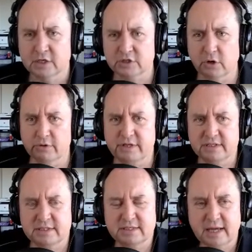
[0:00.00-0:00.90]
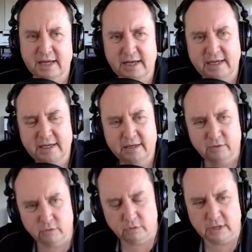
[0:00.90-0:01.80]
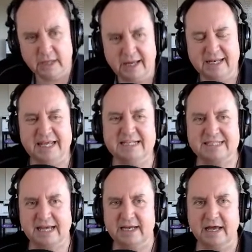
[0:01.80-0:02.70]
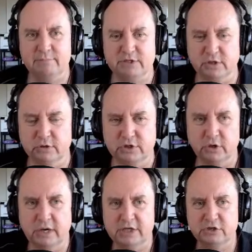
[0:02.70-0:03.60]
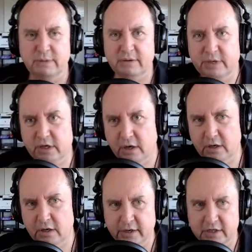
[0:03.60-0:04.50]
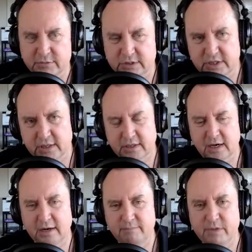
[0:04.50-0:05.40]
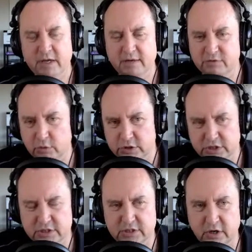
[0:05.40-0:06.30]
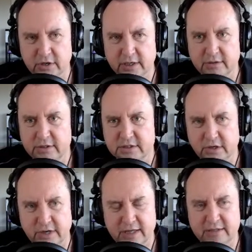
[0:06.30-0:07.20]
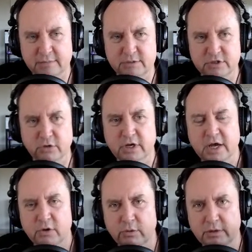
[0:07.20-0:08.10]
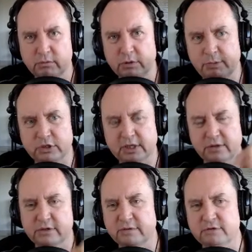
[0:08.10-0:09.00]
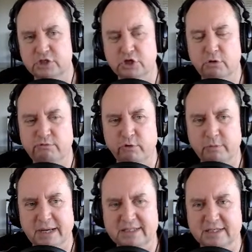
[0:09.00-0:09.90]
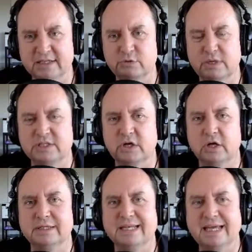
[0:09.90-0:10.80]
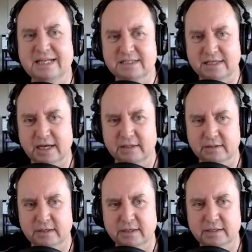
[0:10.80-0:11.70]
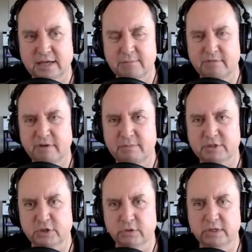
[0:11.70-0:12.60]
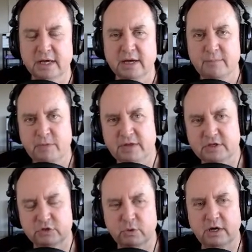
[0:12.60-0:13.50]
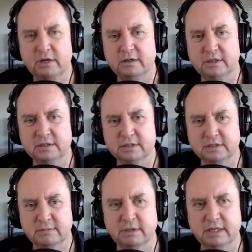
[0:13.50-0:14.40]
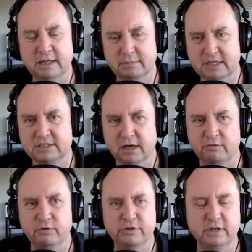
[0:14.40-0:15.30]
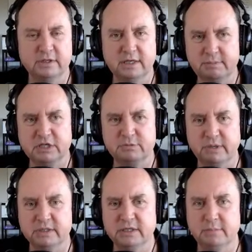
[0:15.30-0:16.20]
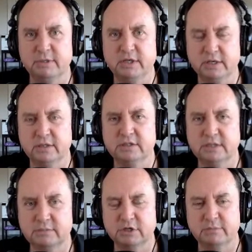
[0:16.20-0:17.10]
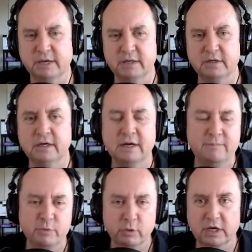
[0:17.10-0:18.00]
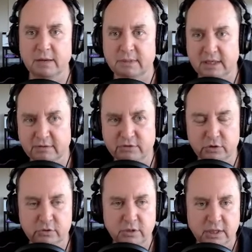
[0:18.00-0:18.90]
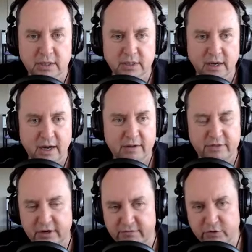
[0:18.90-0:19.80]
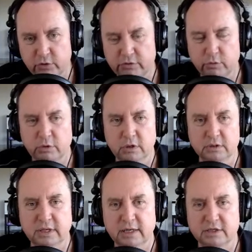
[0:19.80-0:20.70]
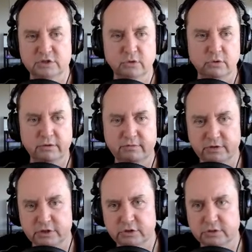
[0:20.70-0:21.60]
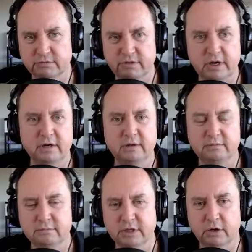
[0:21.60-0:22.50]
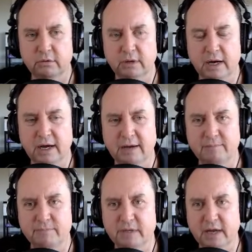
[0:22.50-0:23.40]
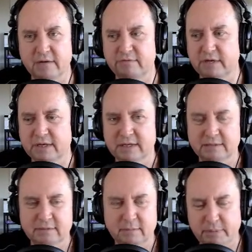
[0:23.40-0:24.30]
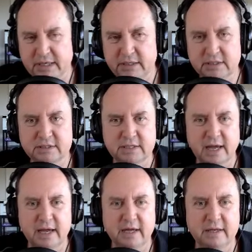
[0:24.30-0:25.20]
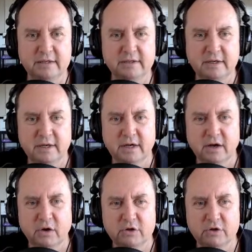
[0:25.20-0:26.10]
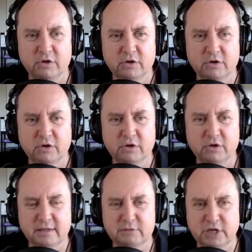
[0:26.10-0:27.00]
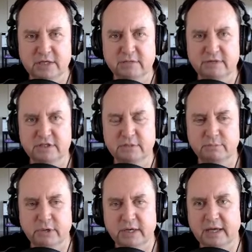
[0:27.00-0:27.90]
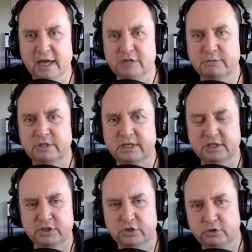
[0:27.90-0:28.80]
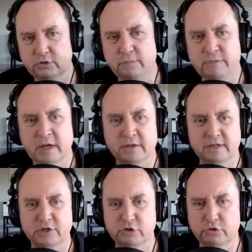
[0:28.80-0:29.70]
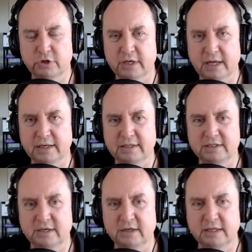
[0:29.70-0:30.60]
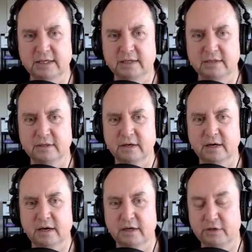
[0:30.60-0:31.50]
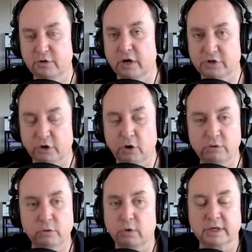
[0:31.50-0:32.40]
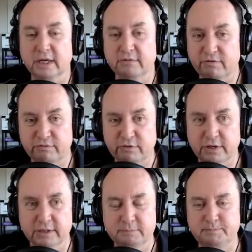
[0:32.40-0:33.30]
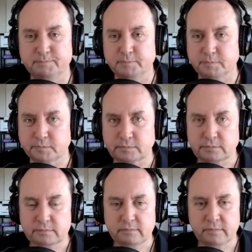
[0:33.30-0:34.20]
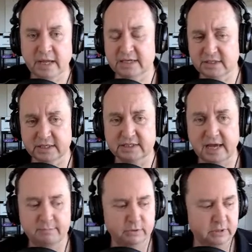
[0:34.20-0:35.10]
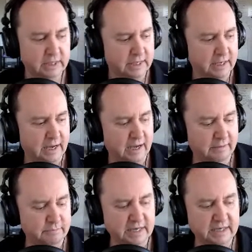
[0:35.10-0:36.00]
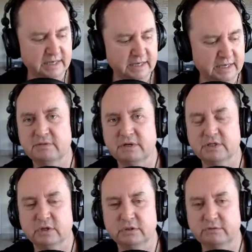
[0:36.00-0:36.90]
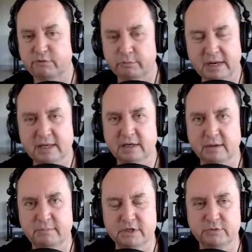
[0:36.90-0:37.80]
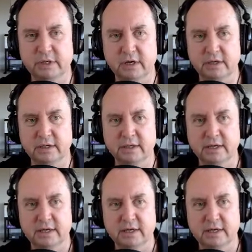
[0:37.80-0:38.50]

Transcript: So this is a uh, an insight episode. So, as you may recall on Awesomers.com, even though we're just starting, this is our ninth episode, we, we put together different show formats, and this one is called an insight type of episode. And this is where somebody like myself, with a deep experience in a particular subject matter, will come and give you uh, their view of the world and extol the virtues of their, you know, um, kind of opinions. And ultimately, the objective is to bring expertise to you that you could not necessarily get uh, either on your own or get it for free as an example, uh, many times I've consulted for many companies regarding